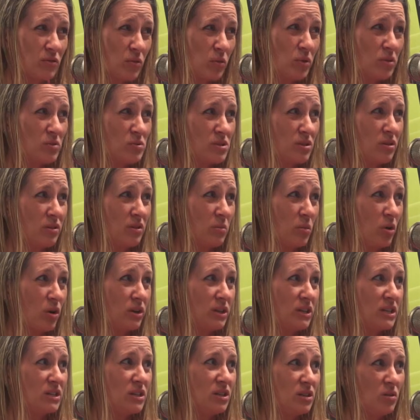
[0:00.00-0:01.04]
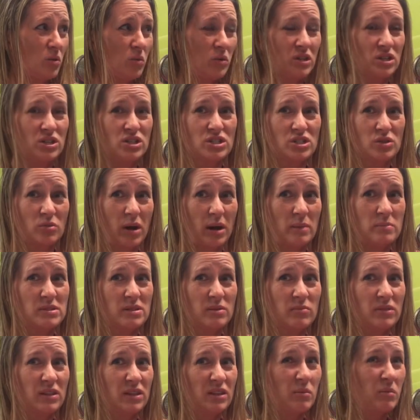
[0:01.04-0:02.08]
of oils on the market. You don't want to just grab
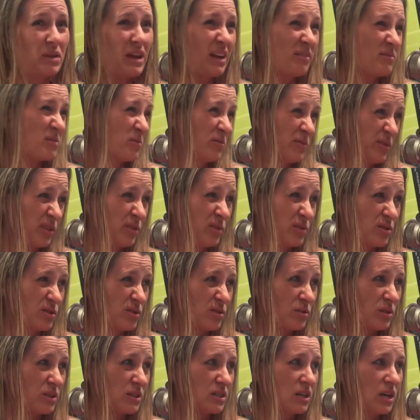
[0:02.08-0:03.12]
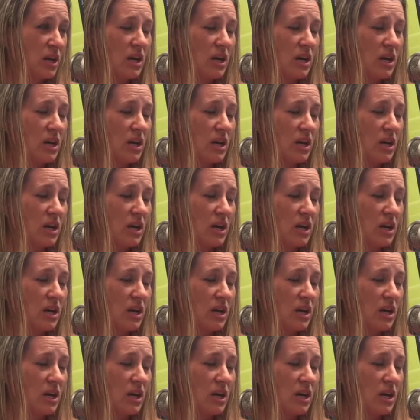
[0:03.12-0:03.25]
something that may have some fillers to it.